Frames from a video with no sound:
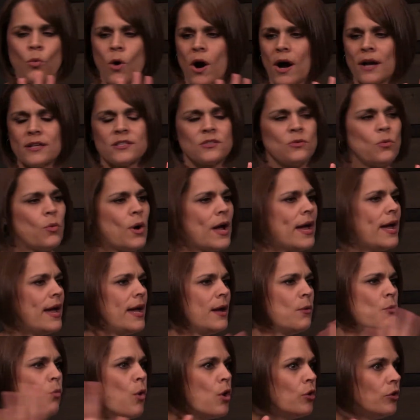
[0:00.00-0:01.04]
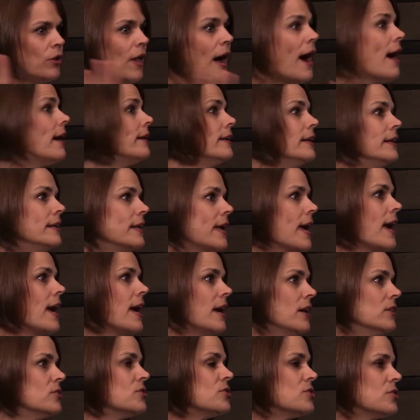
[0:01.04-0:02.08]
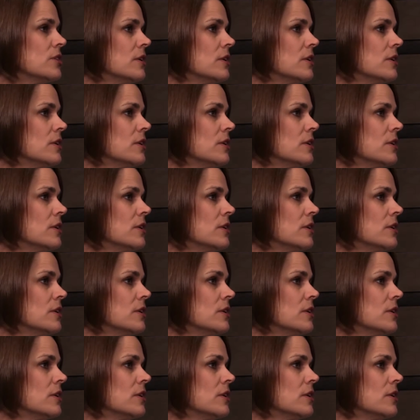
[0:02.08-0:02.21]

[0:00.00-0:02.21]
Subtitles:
walks away, will not engage.